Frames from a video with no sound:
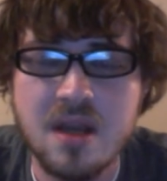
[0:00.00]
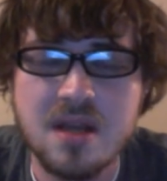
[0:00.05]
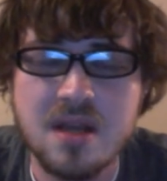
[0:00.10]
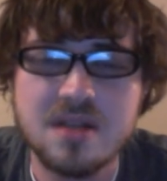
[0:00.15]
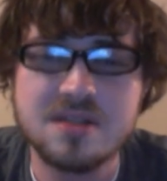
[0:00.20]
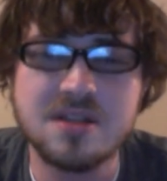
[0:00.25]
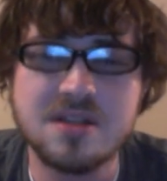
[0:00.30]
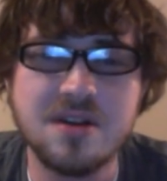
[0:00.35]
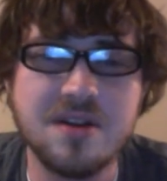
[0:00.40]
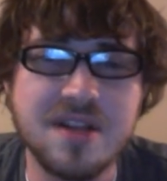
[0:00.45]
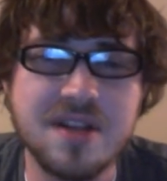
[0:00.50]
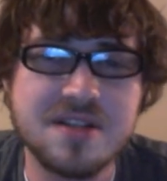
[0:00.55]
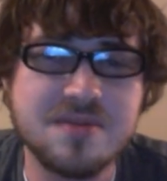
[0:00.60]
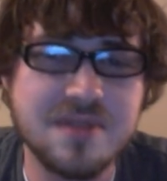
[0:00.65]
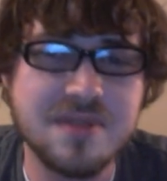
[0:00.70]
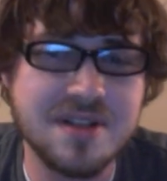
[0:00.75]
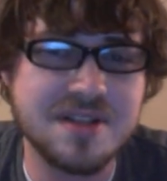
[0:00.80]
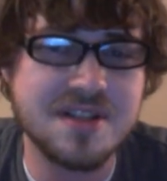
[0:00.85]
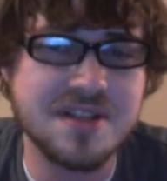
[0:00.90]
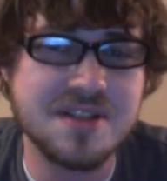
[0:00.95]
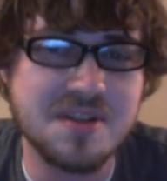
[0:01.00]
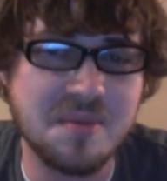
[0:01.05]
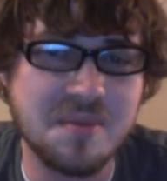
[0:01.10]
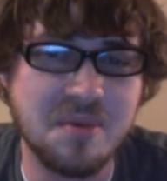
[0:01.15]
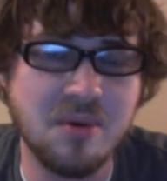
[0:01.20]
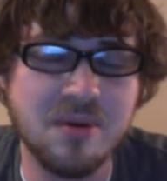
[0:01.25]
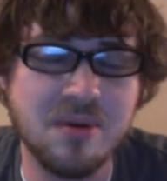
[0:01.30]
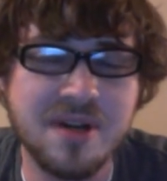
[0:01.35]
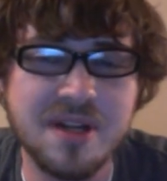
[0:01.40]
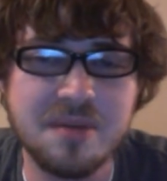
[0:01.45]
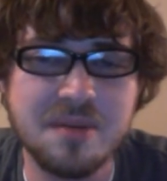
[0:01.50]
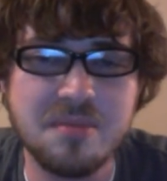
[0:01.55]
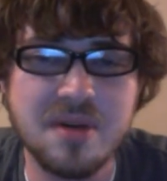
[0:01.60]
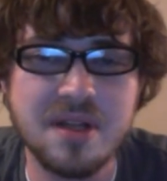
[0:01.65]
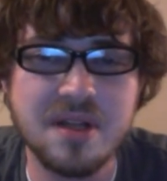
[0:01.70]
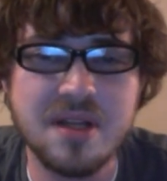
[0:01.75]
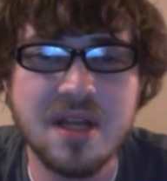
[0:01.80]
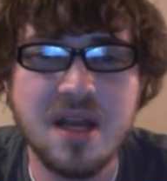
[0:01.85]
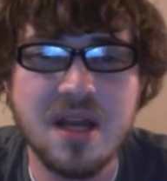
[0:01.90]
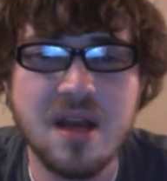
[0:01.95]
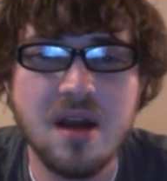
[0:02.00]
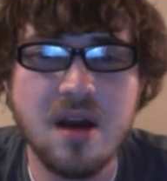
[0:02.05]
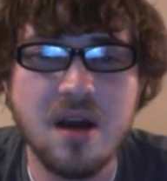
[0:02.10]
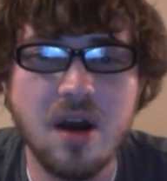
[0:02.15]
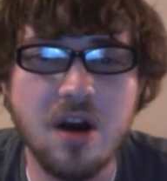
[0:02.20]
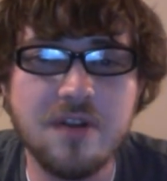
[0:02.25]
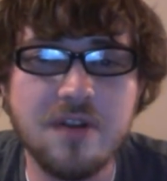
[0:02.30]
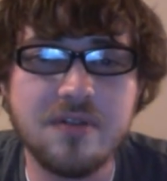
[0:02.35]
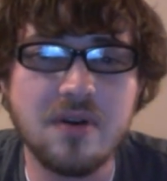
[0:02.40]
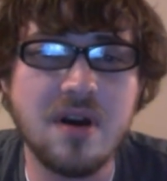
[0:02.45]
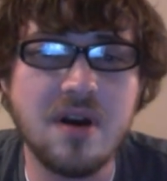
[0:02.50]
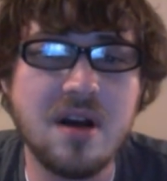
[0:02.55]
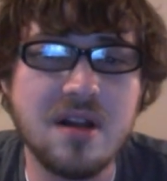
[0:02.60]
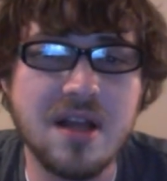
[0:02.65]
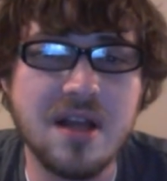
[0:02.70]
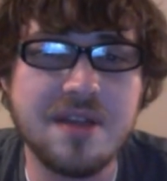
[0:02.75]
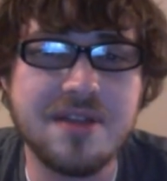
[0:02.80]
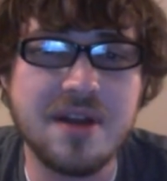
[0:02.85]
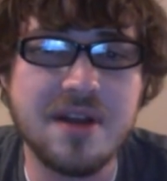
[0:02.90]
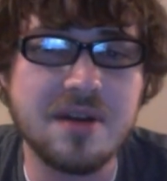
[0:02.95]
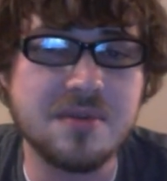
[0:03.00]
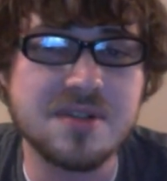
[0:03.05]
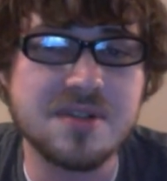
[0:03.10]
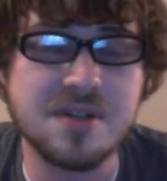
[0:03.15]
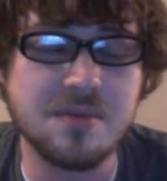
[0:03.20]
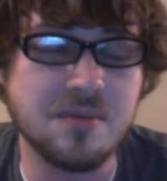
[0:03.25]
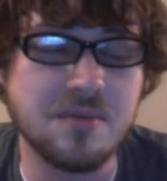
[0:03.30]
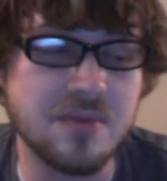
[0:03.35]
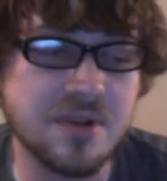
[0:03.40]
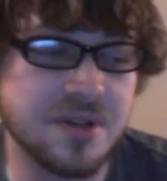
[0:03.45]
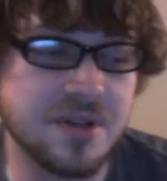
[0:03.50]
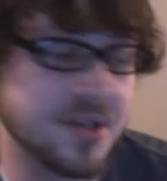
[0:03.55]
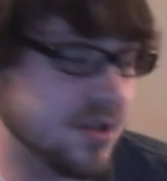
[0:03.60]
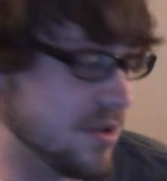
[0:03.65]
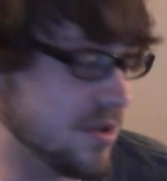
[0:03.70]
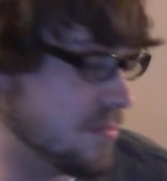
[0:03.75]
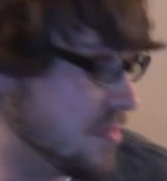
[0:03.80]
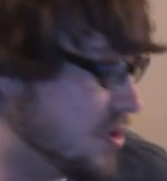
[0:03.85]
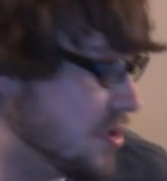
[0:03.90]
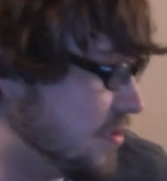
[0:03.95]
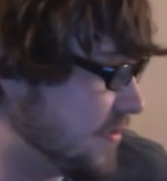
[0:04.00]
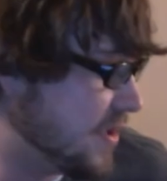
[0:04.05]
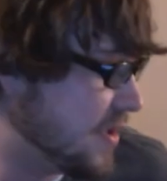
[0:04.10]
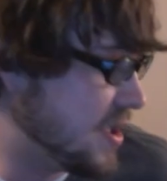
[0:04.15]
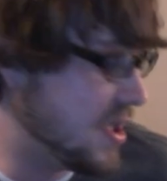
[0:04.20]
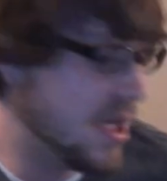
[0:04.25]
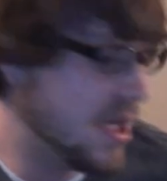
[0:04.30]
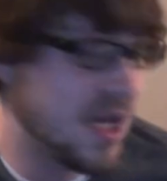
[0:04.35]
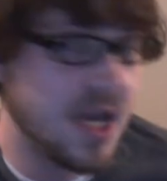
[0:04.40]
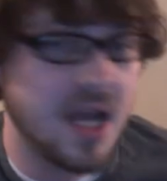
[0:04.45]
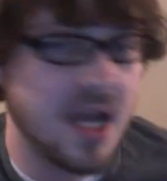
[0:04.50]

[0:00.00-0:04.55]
So that's really disappointing, but overall I thought it was a really good movie.